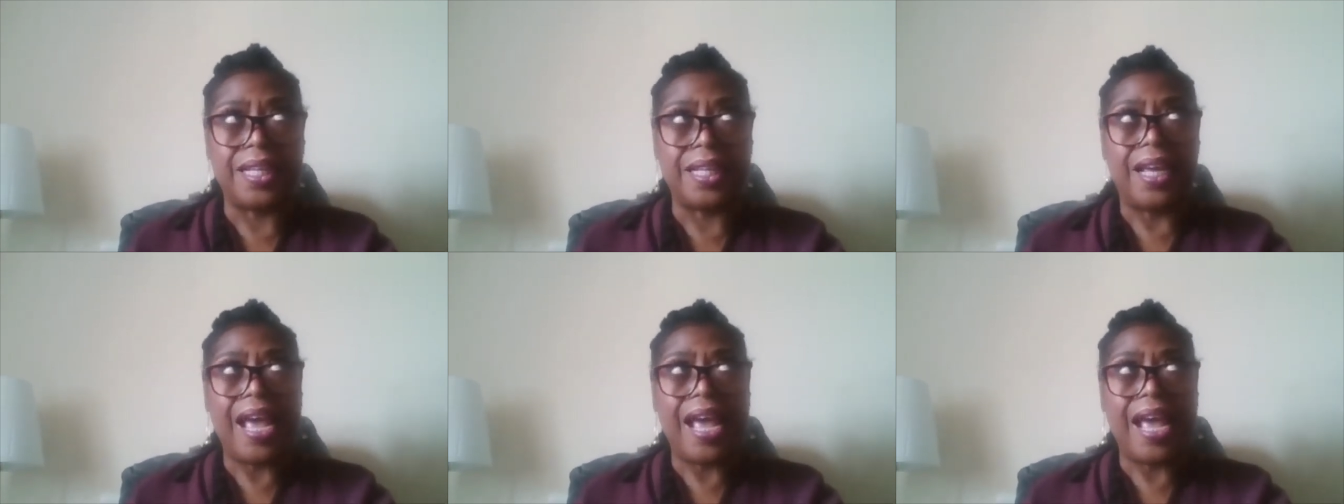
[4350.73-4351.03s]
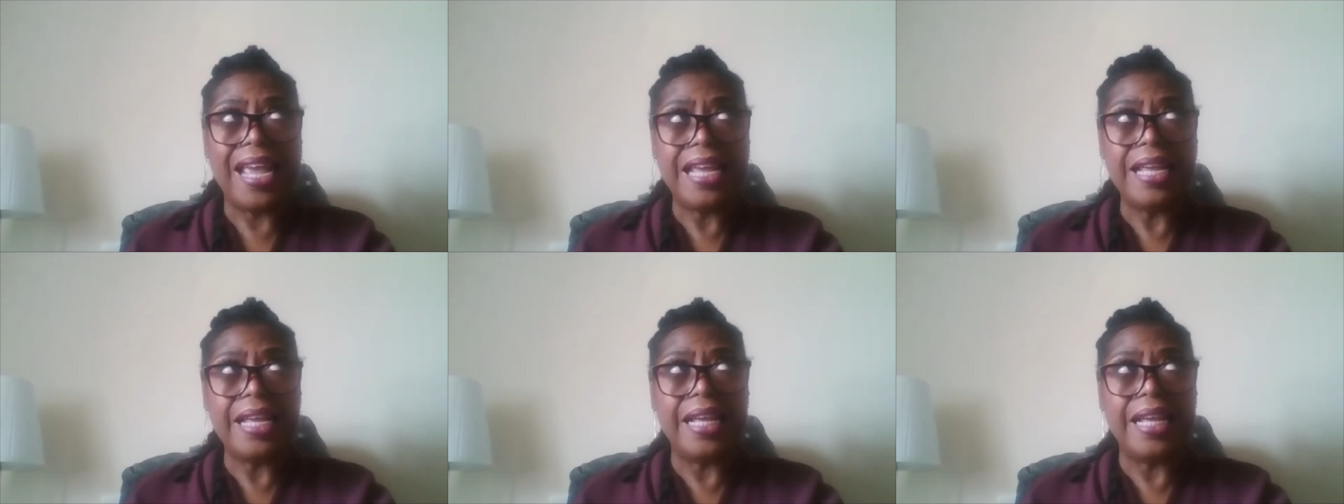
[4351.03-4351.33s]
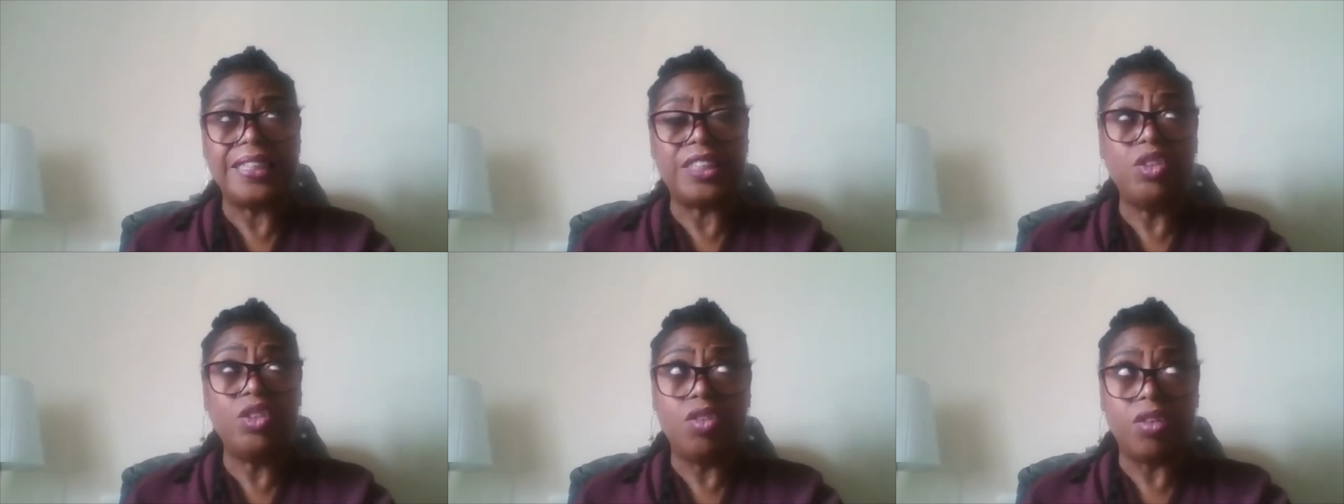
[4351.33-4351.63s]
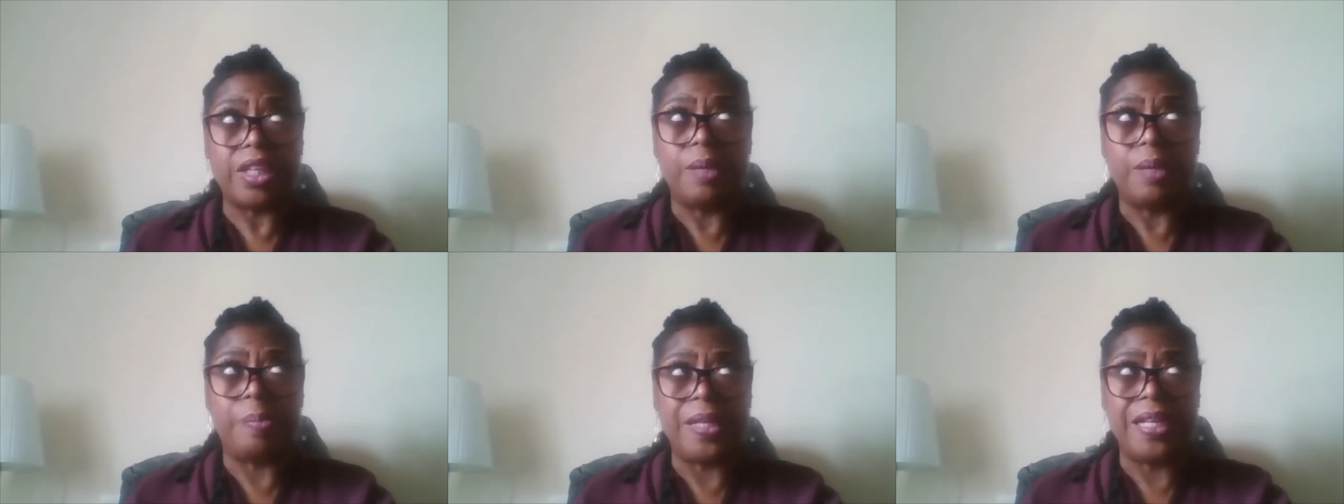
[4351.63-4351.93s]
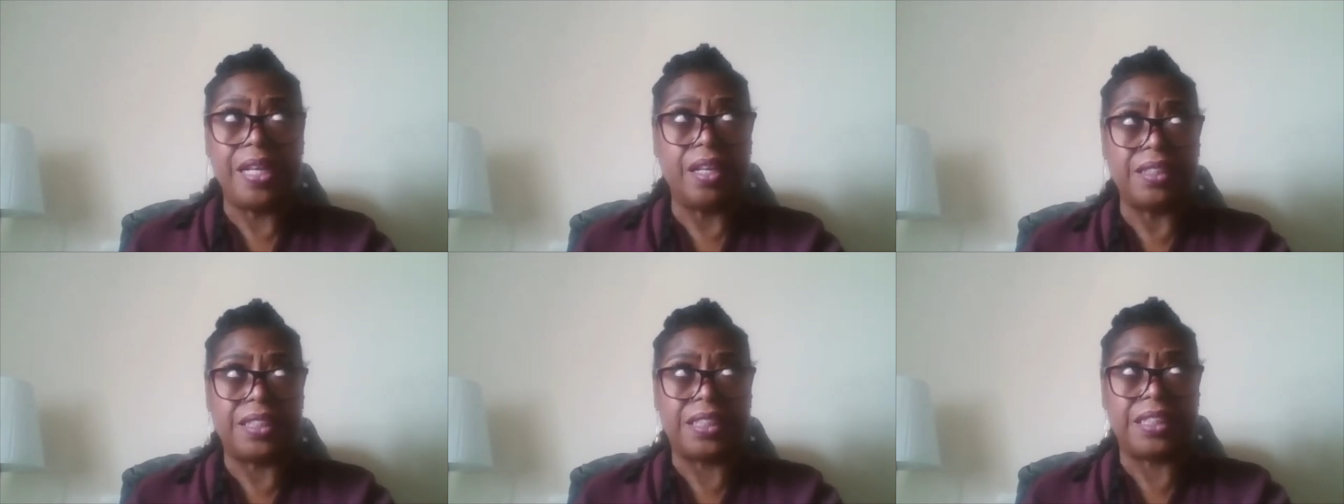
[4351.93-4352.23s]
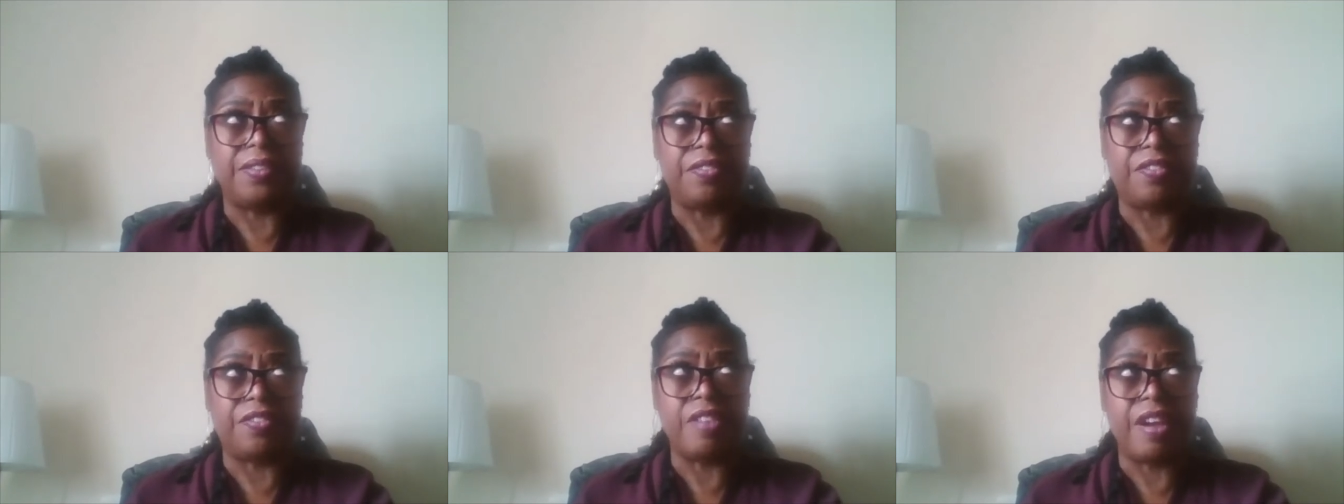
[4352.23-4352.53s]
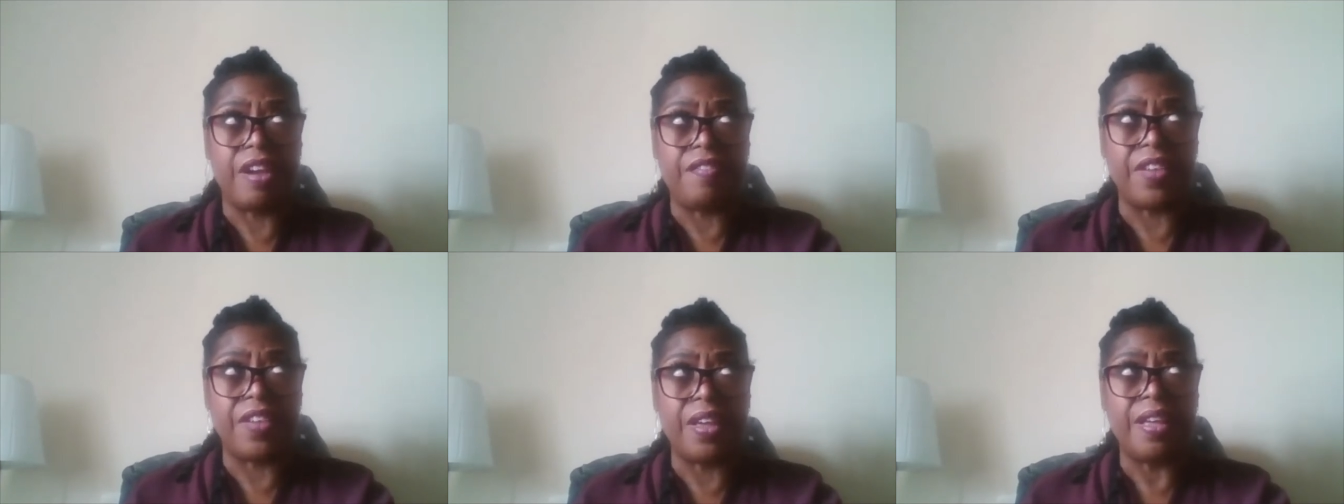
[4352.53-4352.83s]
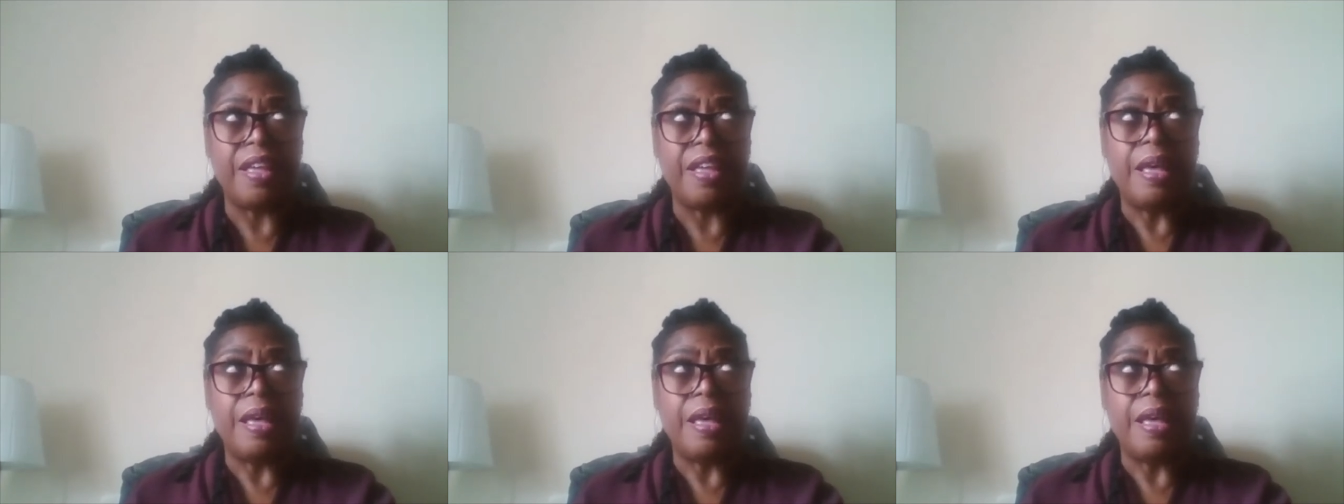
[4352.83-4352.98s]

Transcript: A, it's not going to be lasting forever.